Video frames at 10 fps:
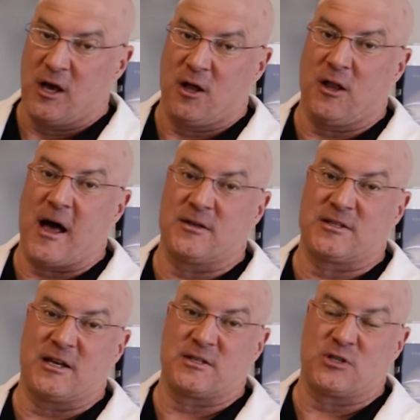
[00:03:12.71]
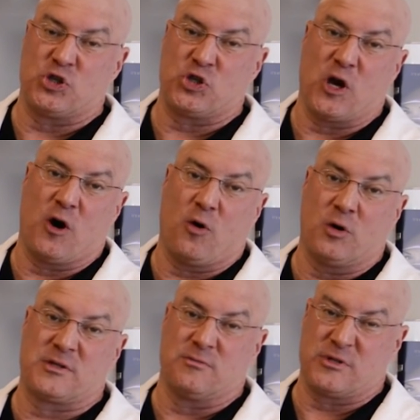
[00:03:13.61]
It allows us to
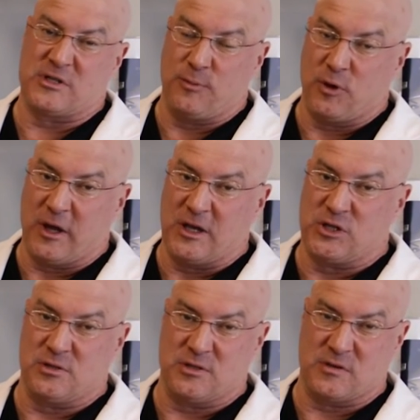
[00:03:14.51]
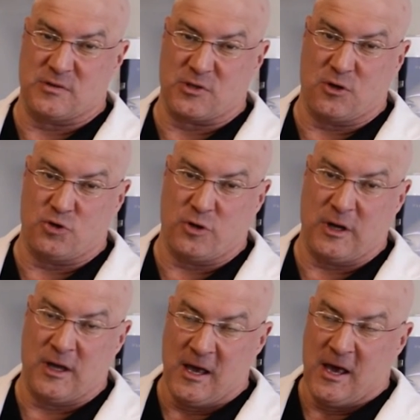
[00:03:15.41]
show some simulations of surgery.